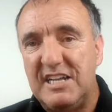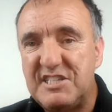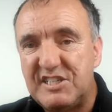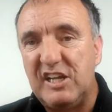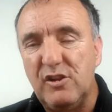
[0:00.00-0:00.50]
and
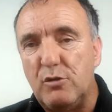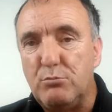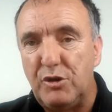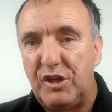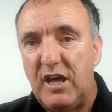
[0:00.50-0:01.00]
steal their
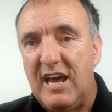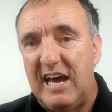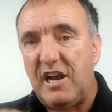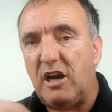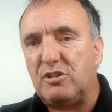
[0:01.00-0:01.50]
money
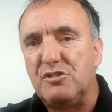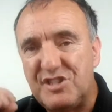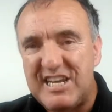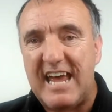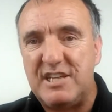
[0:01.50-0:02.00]
and aren't
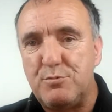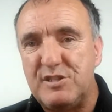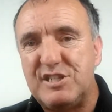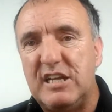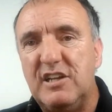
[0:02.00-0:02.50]
content
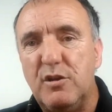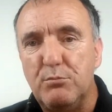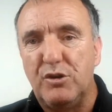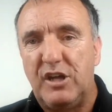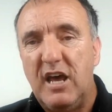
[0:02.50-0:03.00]
with stealing the
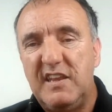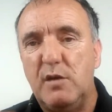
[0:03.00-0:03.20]
money.